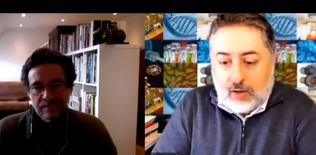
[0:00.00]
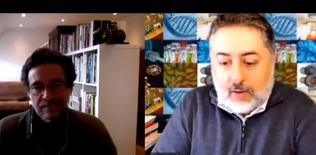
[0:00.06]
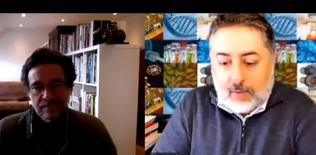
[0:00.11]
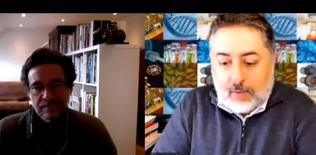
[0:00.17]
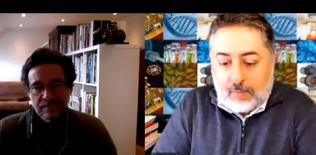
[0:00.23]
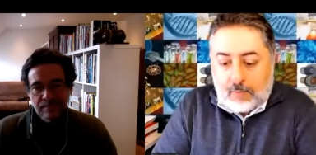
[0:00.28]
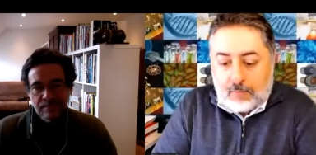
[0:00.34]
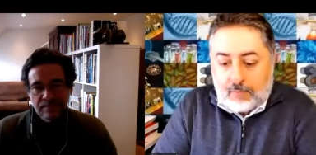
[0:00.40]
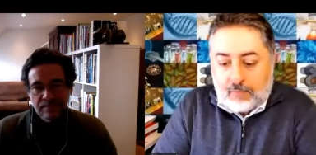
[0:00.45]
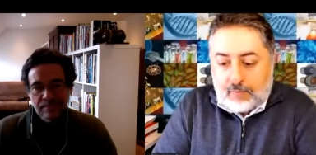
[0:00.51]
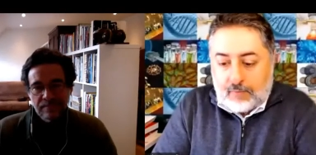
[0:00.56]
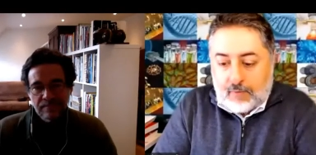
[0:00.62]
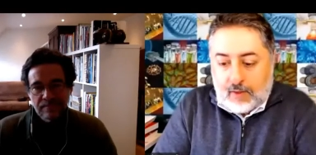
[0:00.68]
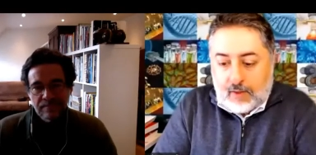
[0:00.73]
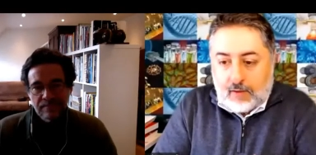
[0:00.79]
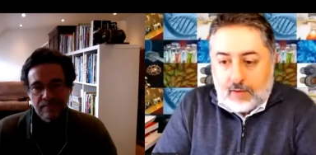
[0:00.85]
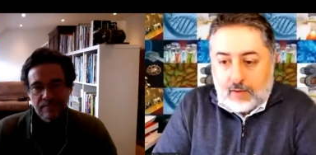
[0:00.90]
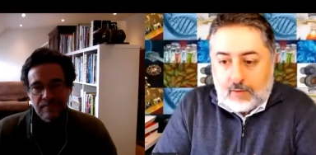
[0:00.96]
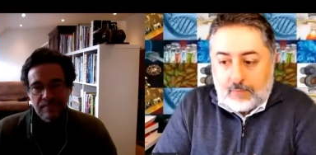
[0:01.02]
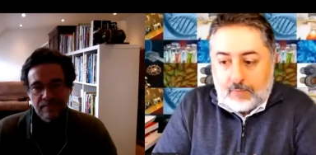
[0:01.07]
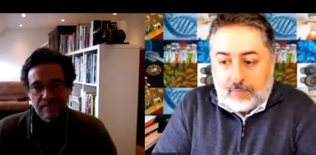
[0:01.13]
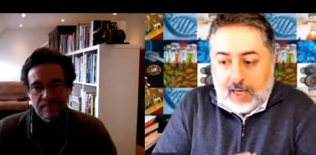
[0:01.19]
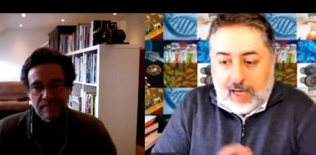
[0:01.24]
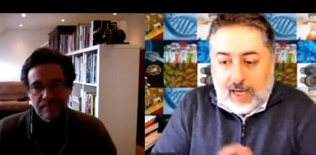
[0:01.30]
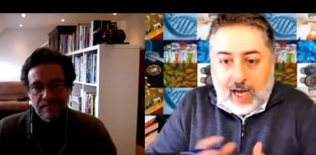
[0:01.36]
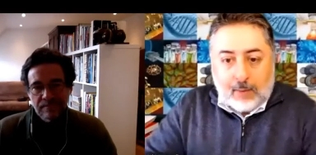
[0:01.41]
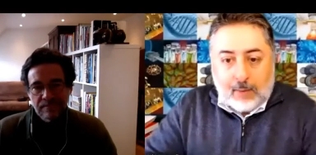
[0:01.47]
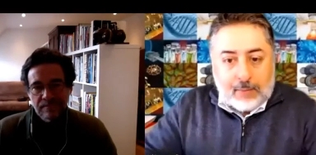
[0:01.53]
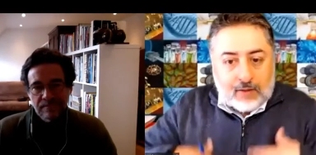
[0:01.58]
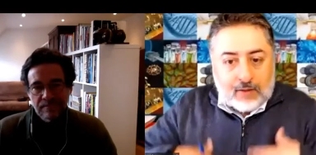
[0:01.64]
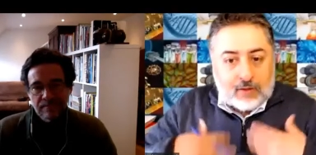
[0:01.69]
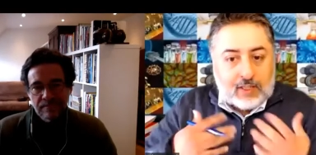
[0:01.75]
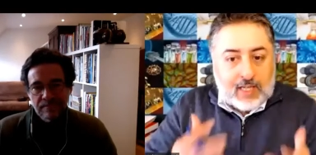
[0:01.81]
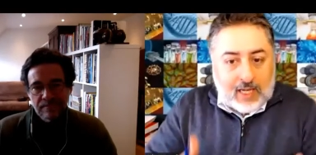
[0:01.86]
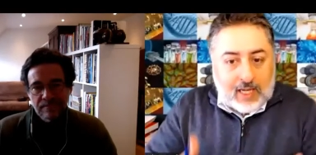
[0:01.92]
Speaker 1: um, um, happen
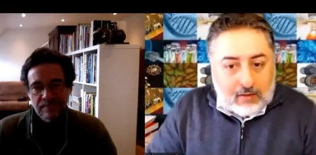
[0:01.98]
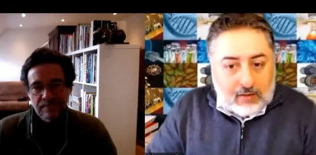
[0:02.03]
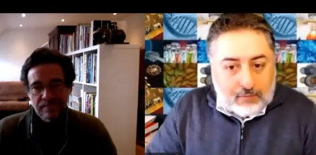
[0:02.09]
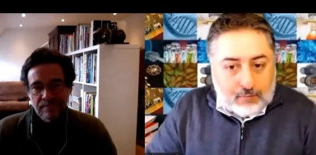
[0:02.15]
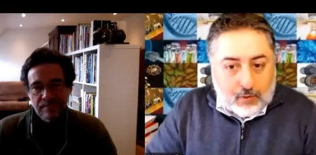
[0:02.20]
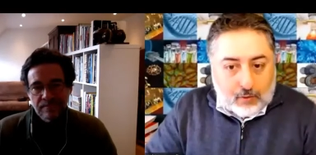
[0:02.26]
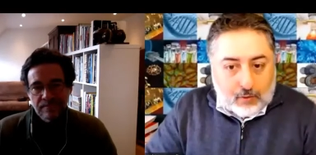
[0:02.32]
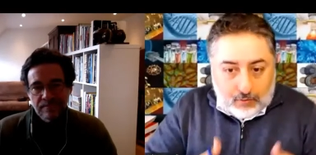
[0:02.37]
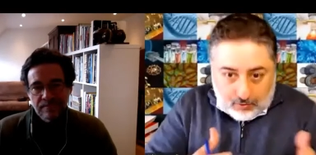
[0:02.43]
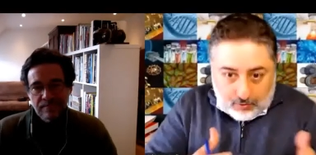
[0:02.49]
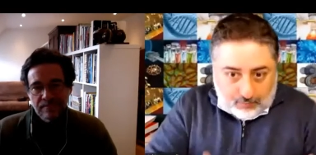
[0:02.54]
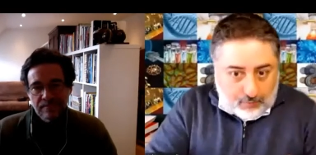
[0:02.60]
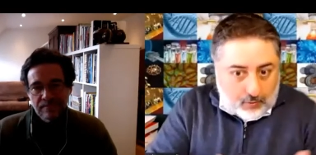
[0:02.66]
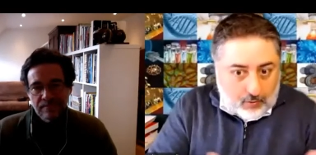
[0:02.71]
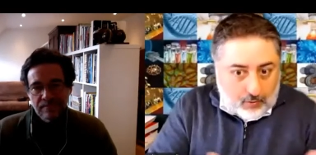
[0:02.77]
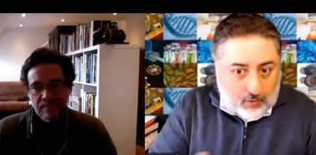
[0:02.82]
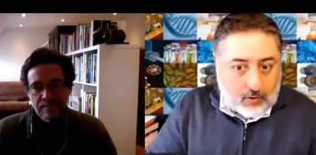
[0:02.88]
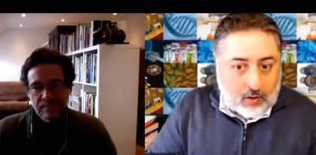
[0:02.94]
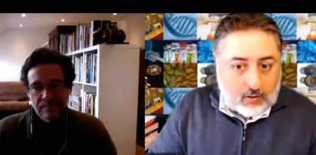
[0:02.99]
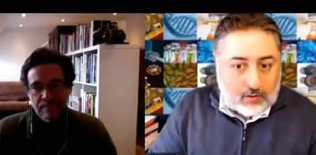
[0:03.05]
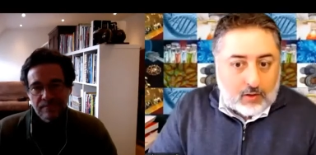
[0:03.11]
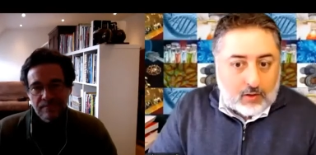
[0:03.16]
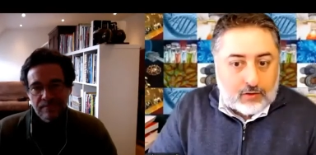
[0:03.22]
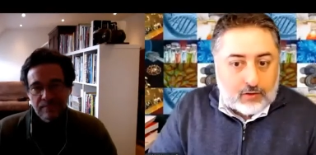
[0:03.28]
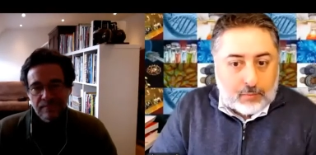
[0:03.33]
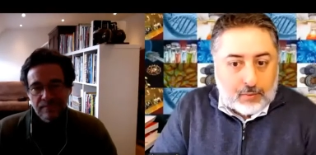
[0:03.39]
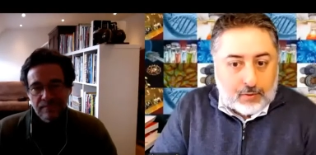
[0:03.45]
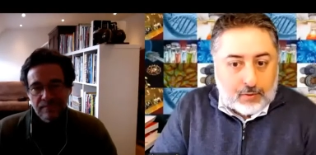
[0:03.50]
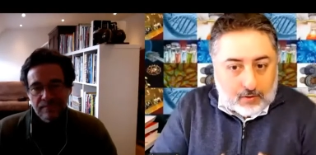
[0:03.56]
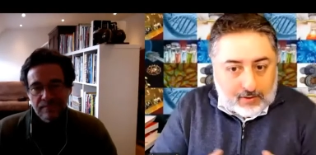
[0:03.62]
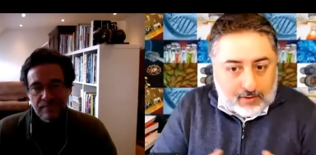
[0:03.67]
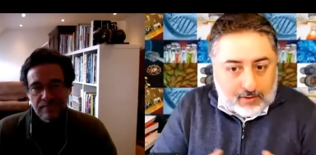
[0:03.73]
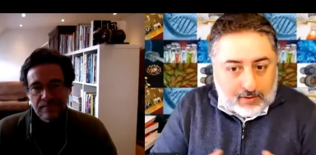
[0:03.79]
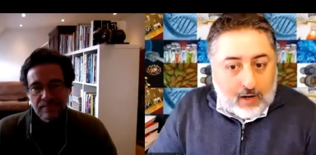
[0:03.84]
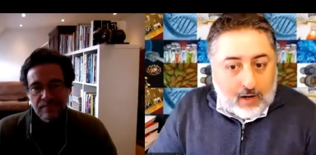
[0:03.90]
again for, for entrepreneurs
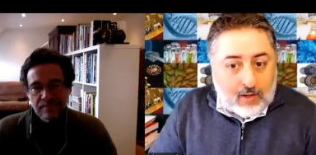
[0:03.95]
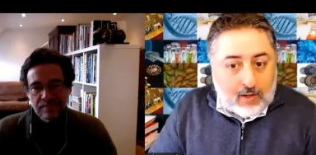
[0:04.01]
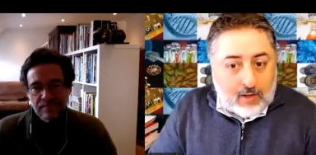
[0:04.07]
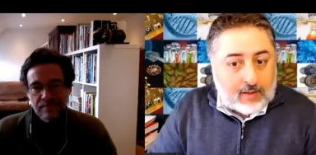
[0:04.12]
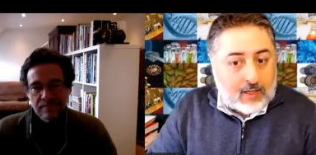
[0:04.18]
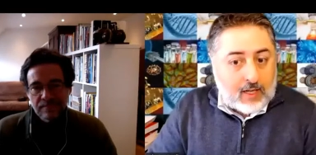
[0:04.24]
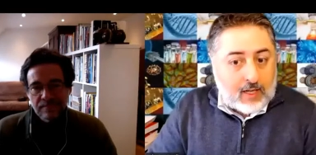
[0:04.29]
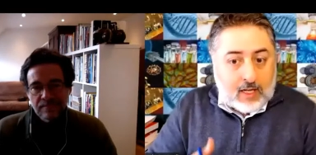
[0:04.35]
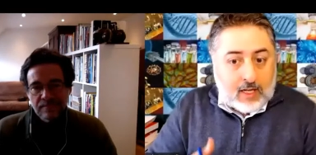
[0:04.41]
now, and